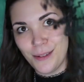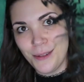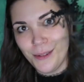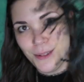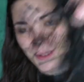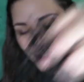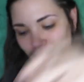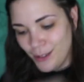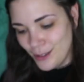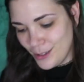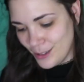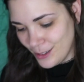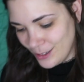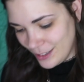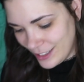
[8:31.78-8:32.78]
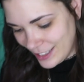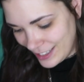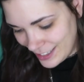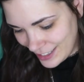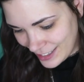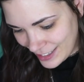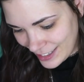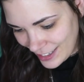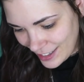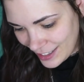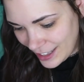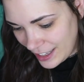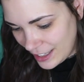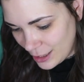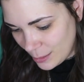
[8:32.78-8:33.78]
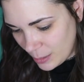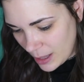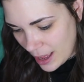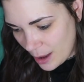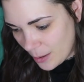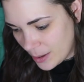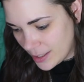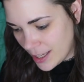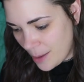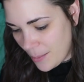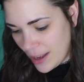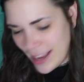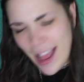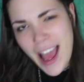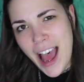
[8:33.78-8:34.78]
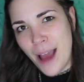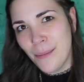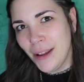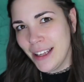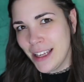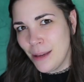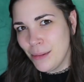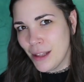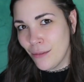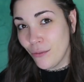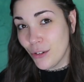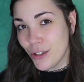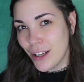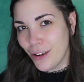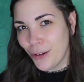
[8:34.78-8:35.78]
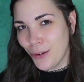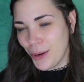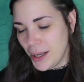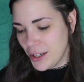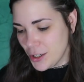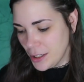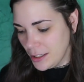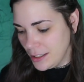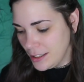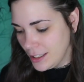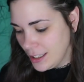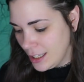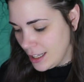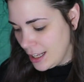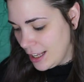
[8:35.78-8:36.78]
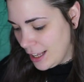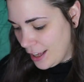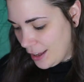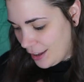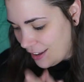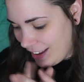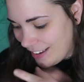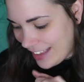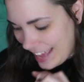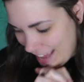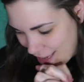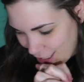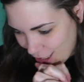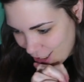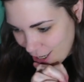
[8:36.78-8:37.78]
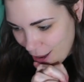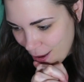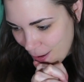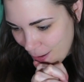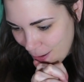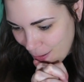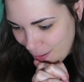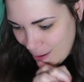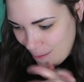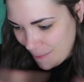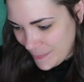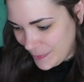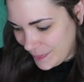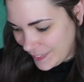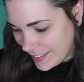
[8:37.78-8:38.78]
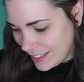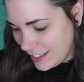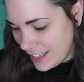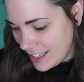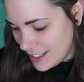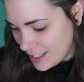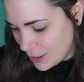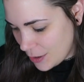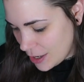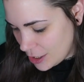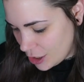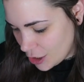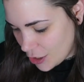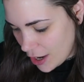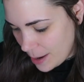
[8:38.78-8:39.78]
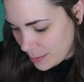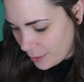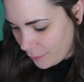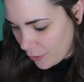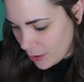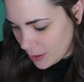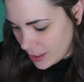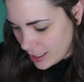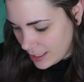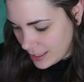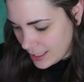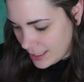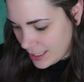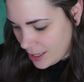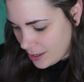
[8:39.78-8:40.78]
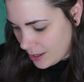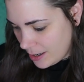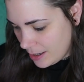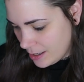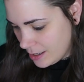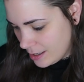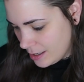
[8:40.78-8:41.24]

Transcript: Ooh. I like the black ones. I might, I might keep them for decoration. Okay, so let's gra- just grab the first thing that's here.